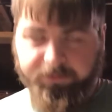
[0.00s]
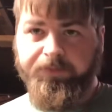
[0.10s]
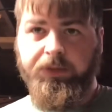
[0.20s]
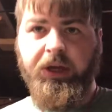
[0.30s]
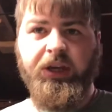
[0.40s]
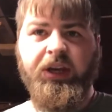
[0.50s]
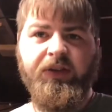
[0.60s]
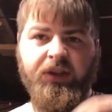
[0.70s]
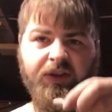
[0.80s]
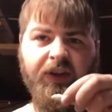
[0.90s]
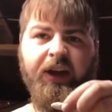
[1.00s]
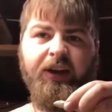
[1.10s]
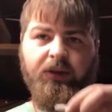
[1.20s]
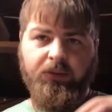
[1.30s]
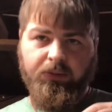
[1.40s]
Now you give it a
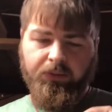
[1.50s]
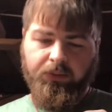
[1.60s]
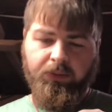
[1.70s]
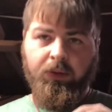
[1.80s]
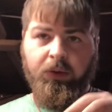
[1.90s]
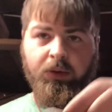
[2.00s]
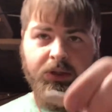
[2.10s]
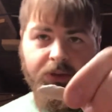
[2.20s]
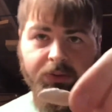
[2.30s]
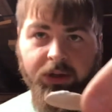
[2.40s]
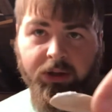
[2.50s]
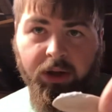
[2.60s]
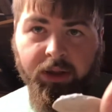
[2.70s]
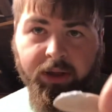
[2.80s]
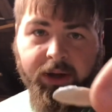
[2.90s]
second once you put it
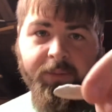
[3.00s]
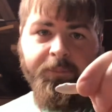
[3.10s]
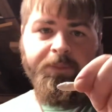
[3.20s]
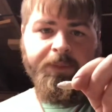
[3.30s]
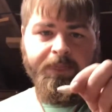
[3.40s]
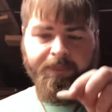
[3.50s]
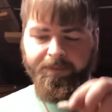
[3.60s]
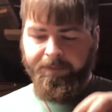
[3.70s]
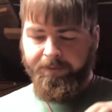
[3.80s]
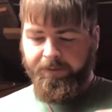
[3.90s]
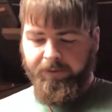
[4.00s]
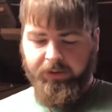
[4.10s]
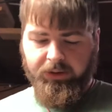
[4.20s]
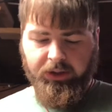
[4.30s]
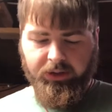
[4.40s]
on there.
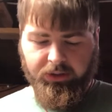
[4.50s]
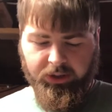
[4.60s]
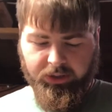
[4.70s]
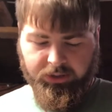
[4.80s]
let it like,